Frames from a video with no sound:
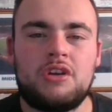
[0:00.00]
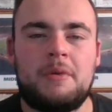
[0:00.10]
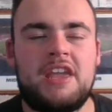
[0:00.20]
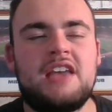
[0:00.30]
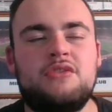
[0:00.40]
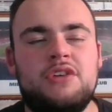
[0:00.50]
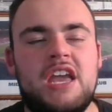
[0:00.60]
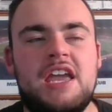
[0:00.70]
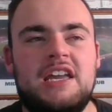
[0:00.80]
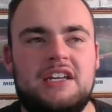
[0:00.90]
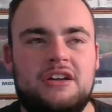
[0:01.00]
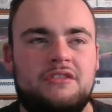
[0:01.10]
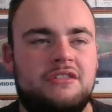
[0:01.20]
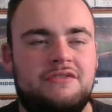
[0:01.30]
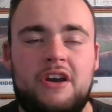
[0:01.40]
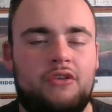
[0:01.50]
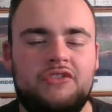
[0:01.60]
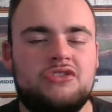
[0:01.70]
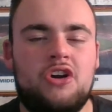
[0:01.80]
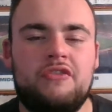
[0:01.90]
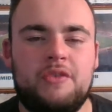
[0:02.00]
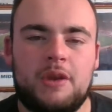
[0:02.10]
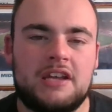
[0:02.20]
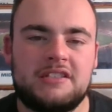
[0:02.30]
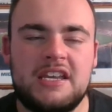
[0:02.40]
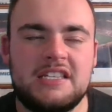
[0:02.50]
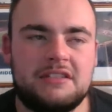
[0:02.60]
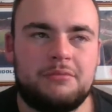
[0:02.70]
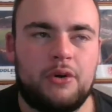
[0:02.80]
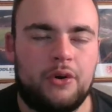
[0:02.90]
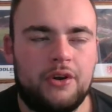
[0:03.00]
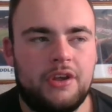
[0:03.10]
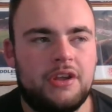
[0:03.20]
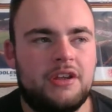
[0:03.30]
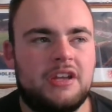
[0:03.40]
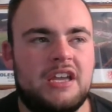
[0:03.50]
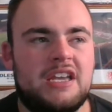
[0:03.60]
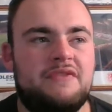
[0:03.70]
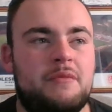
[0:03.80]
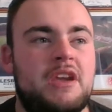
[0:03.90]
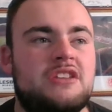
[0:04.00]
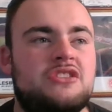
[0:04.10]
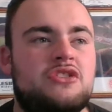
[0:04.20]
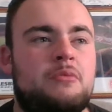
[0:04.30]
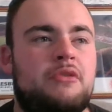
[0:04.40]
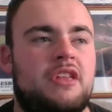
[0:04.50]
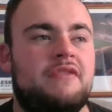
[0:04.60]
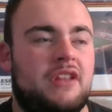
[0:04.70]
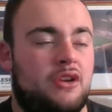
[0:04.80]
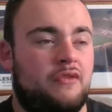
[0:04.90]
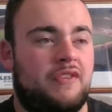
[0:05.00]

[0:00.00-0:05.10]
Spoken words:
I mean, yes, okay, fair enough, he scored a few last season, but he's just not prolific enough.